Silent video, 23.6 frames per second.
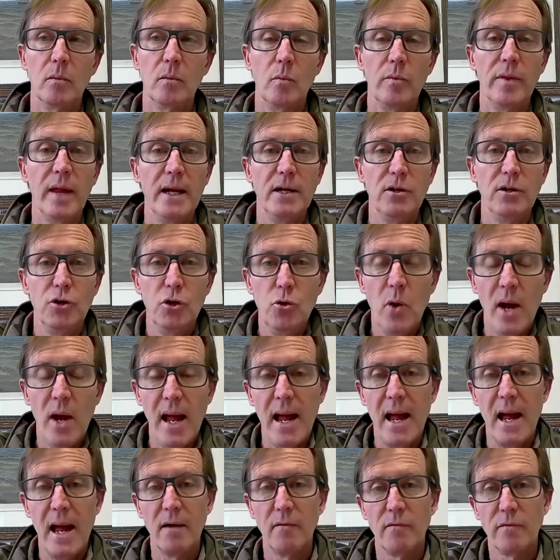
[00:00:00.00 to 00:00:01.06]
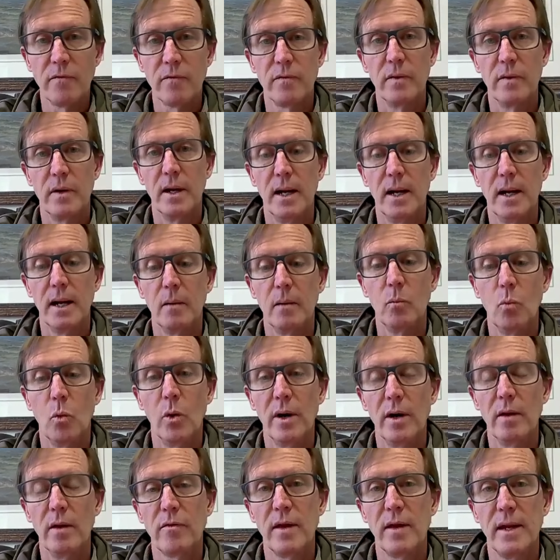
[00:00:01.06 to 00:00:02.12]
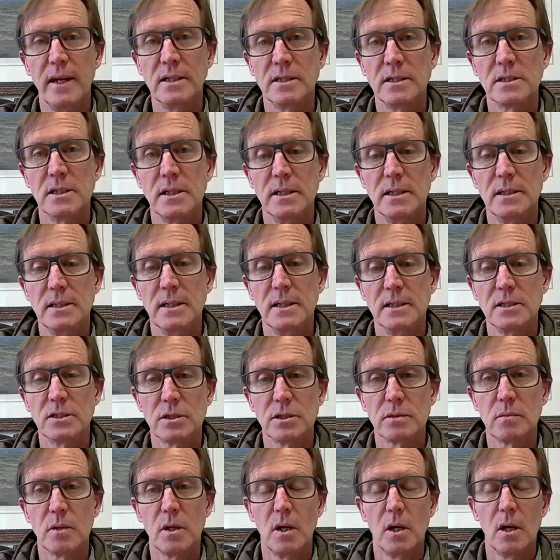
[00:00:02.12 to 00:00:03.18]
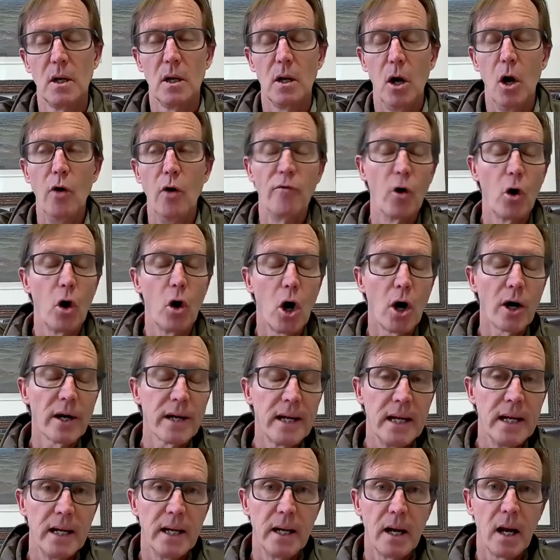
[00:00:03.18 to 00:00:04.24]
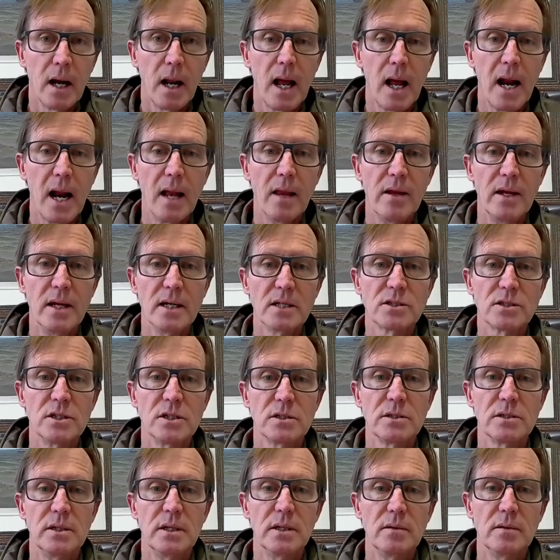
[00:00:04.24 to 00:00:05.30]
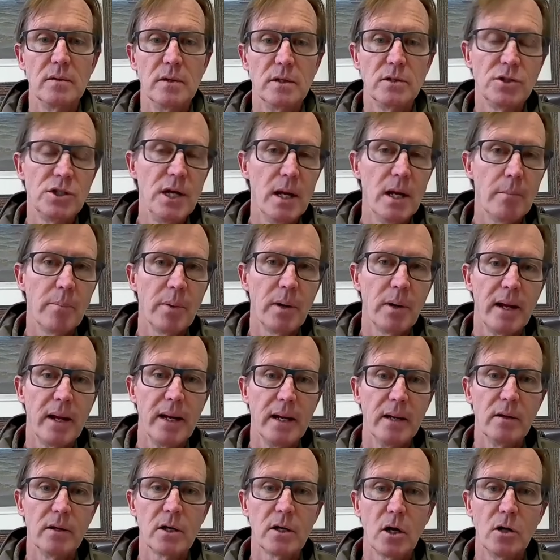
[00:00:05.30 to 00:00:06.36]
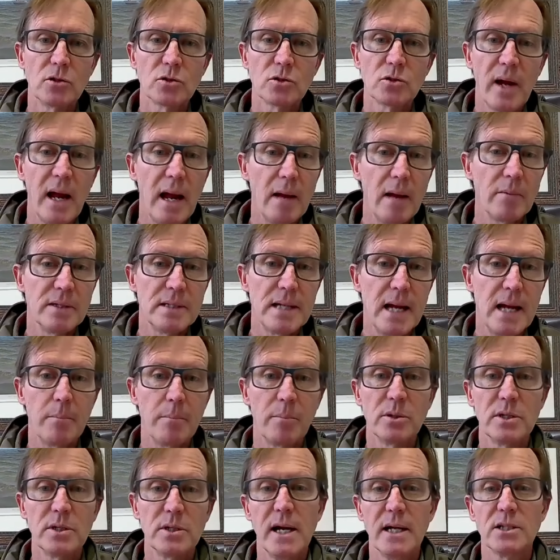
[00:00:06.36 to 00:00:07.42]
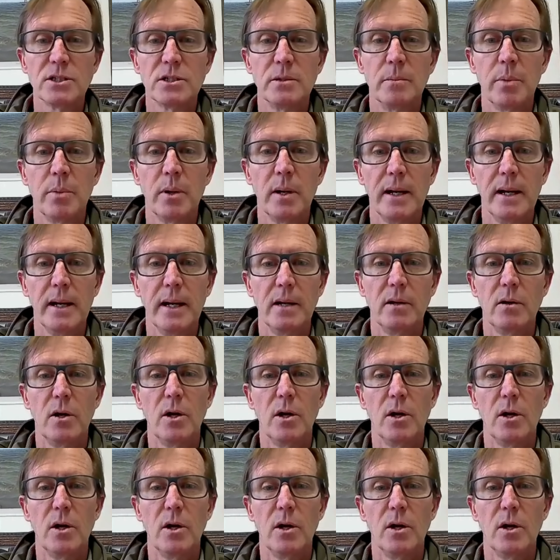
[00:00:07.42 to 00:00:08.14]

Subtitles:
they do have one of the things that is overarching in a lot of this is the CHIP plan, Coastal Habitat Protection Plan.